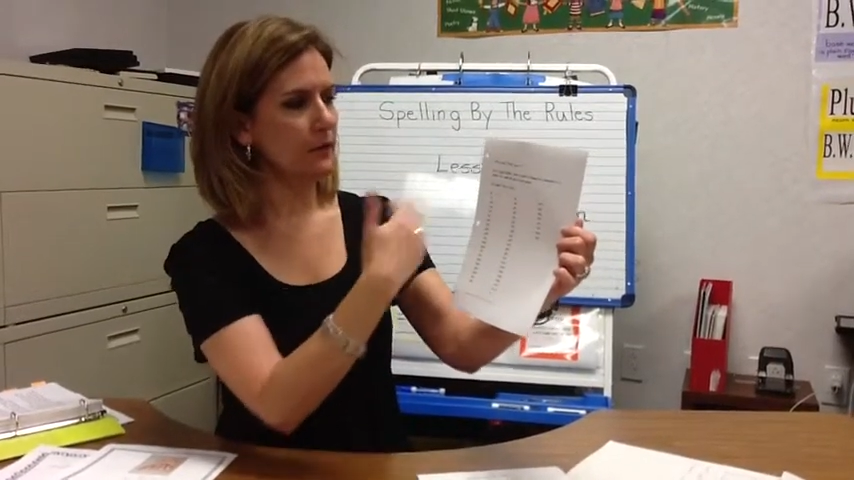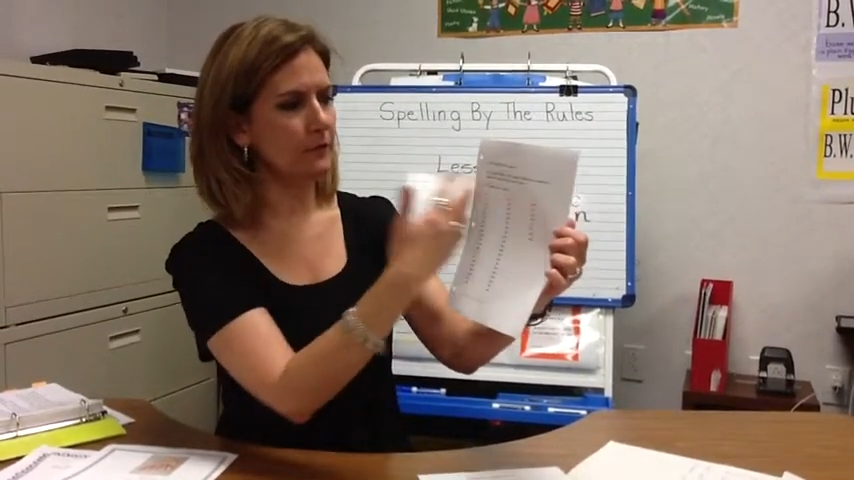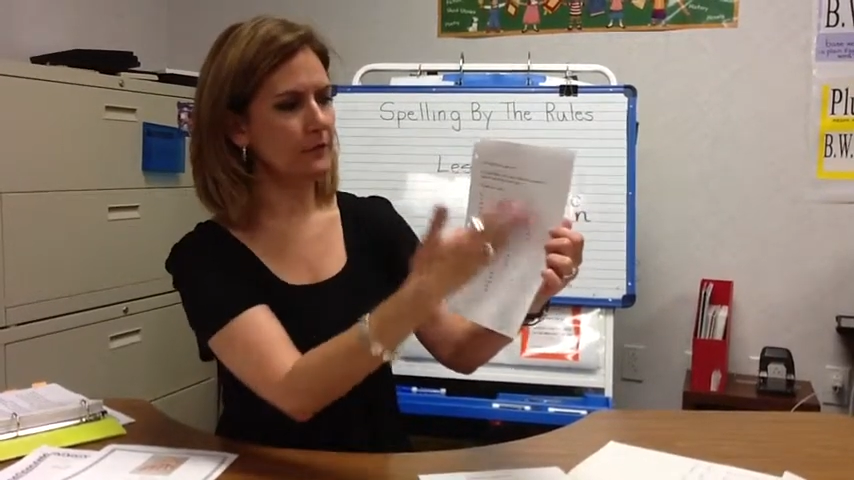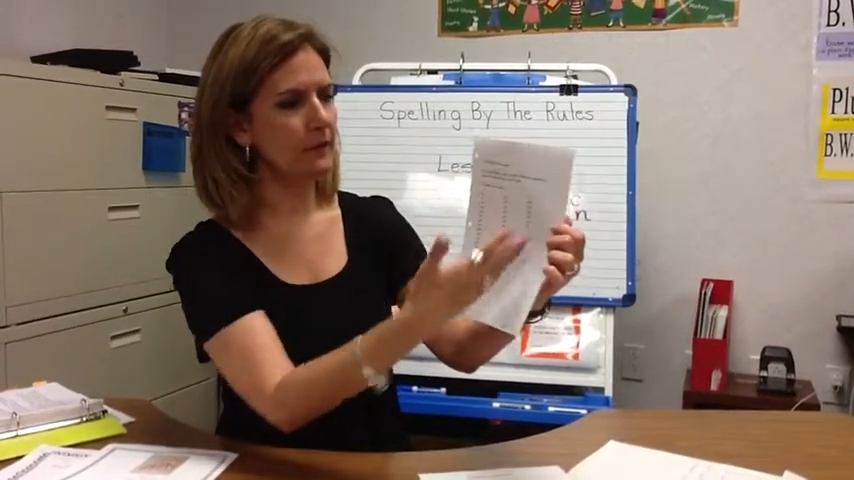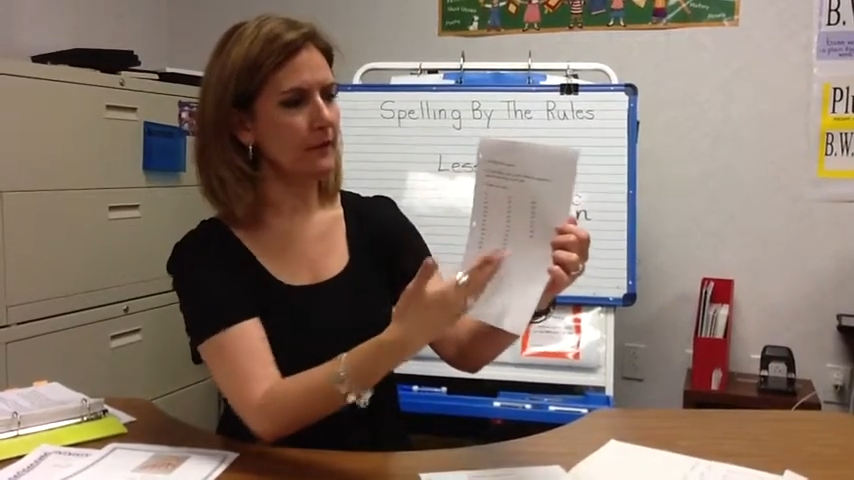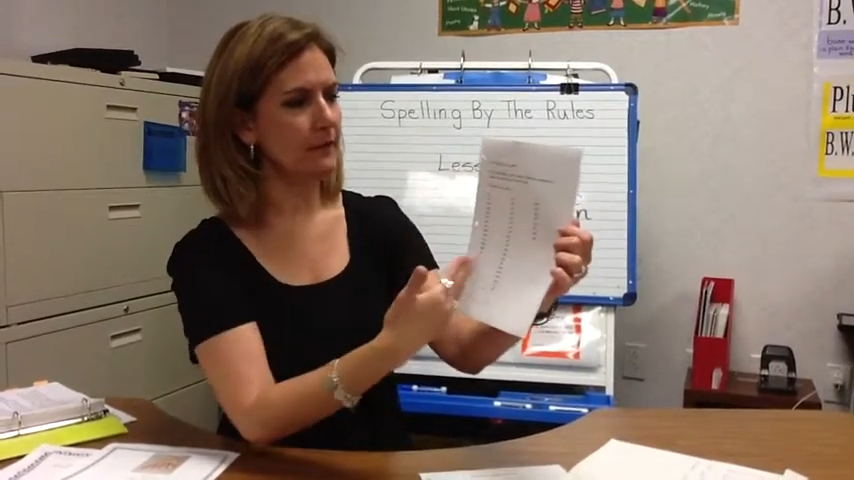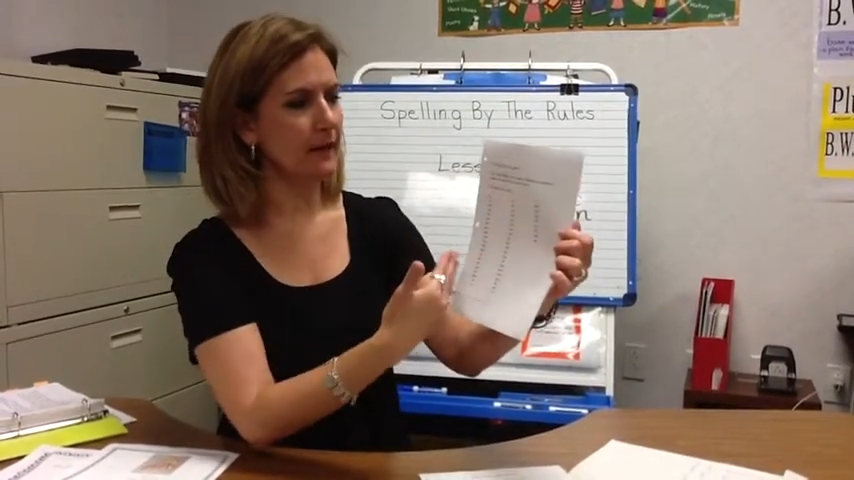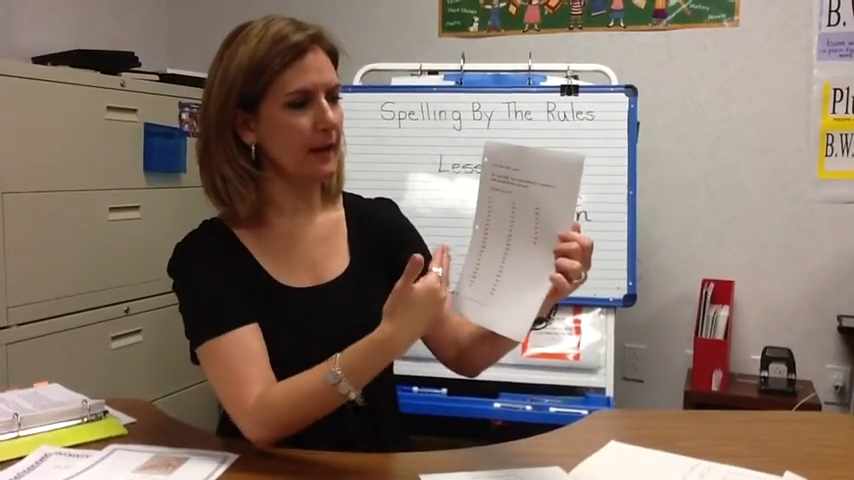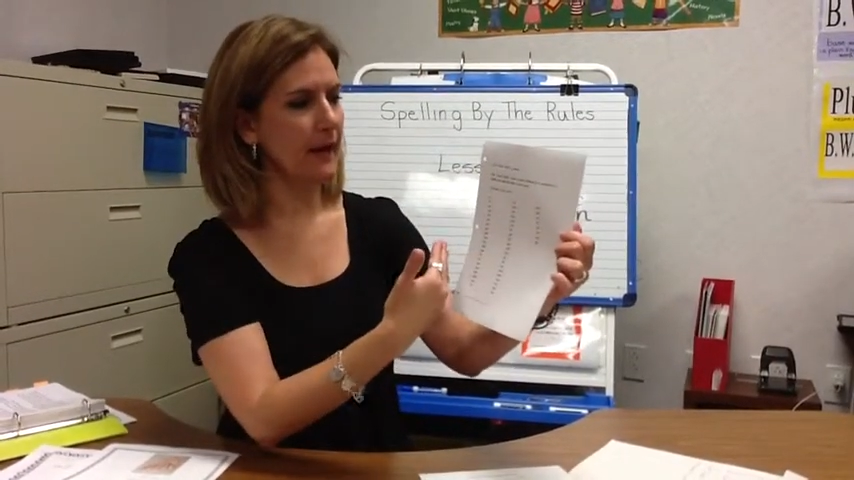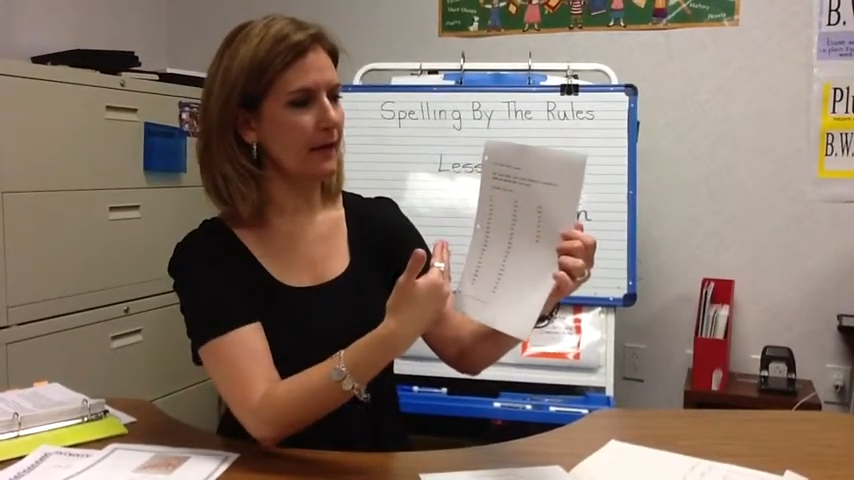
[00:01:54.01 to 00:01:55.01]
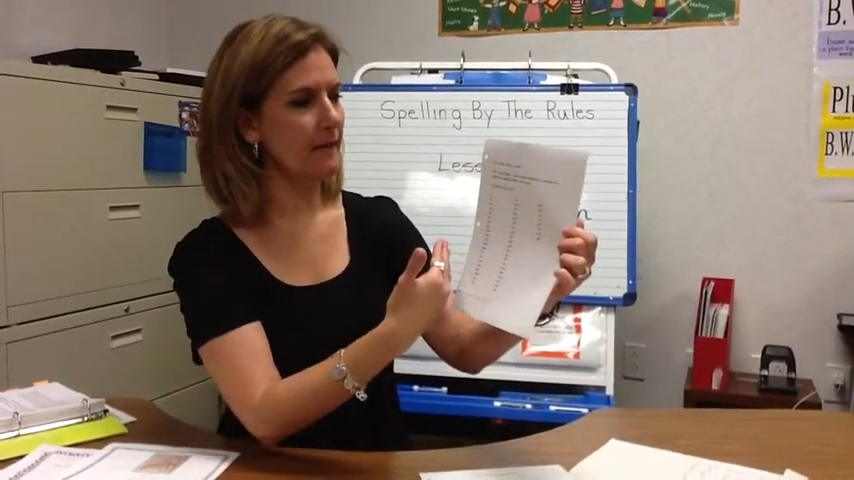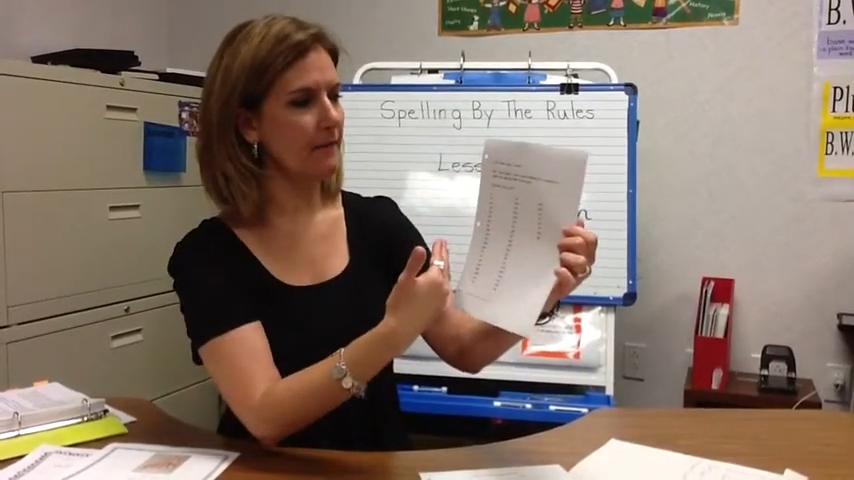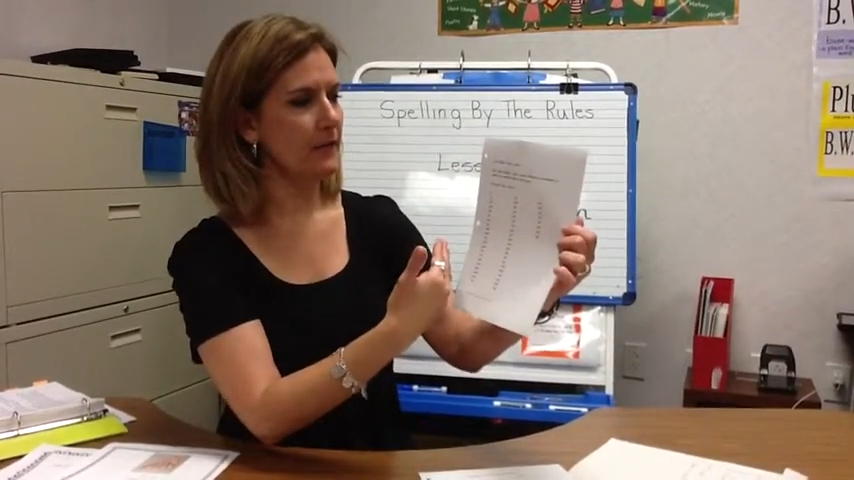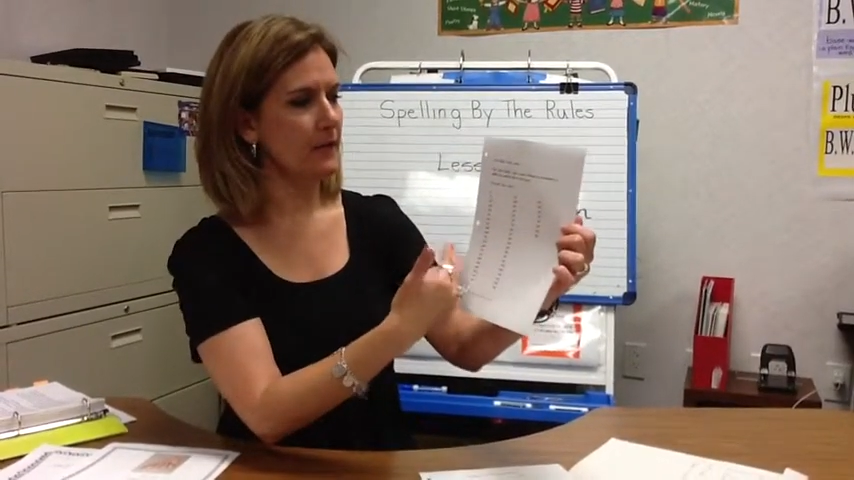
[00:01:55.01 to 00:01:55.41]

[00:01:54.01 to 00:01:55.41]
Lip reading: feel like they have